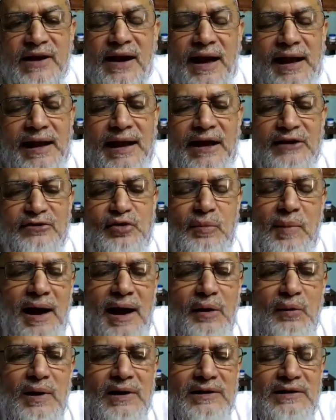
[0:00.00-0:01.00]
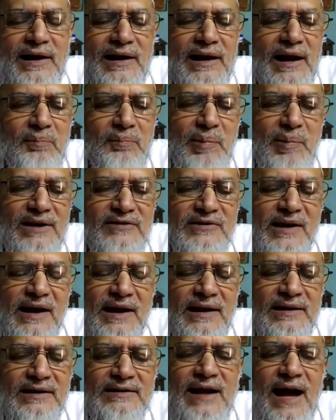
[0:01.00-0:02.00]
Allah subhanahu wa ta'ala blessing at
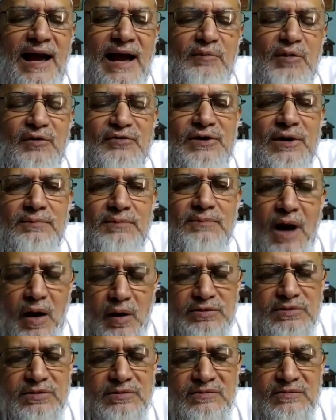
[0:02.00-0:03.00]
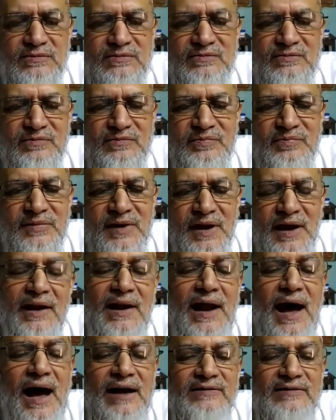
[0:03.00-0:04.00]
the time of the maut, and
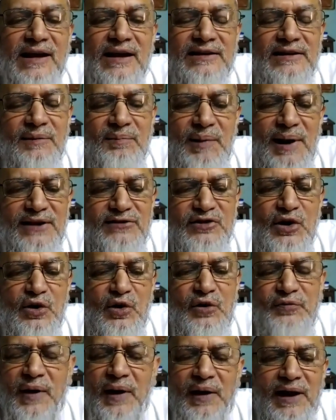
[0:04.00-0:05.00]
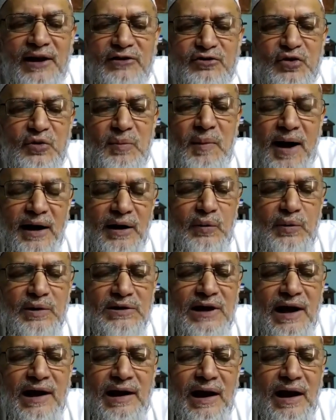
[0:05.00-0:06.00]
asking the blessing of Allah subhanahu wa
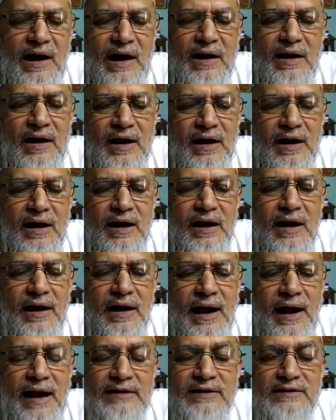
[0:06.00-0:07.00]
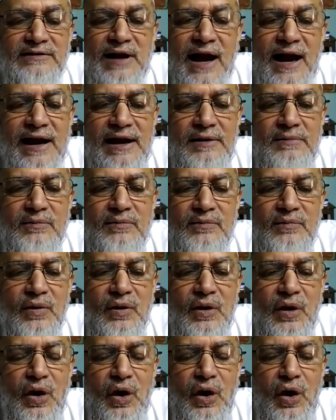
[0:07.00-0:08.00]
ta'ala at the time
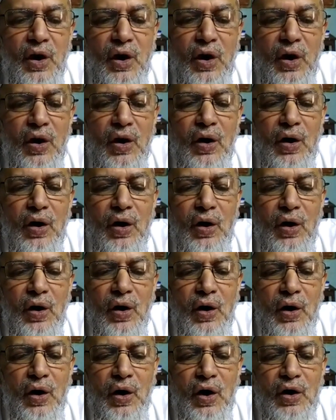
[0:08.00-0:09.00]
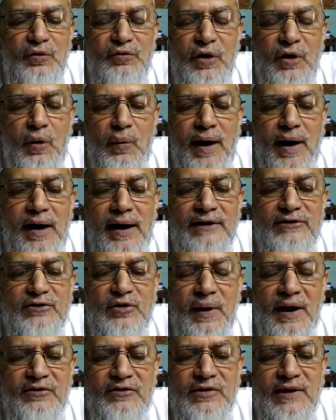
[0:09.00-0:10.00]
of our
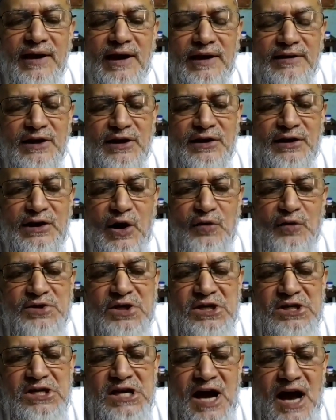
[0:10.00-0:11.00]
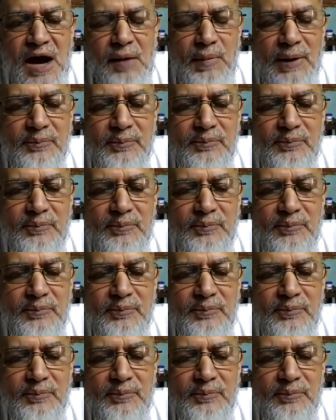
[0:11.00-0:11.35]
resurrection at the day of the Qiyamah.